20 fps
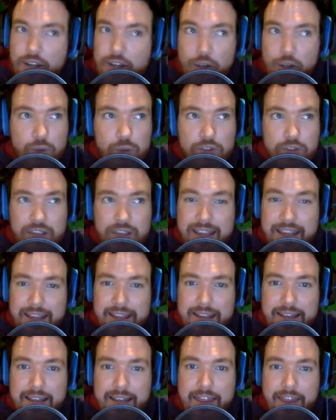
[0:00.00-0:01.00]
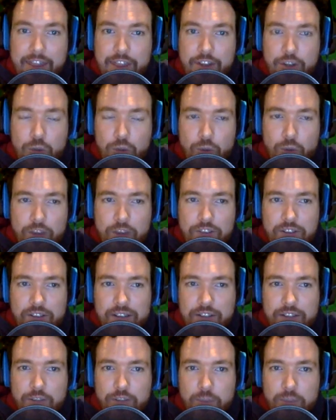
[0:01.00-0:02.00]
who is in the new
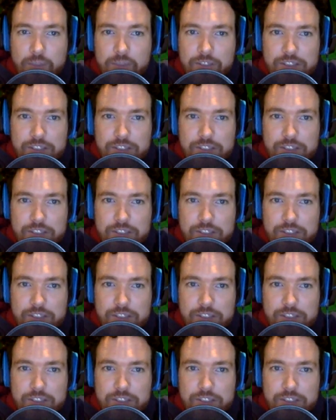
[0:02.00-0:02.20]
Resident Evil.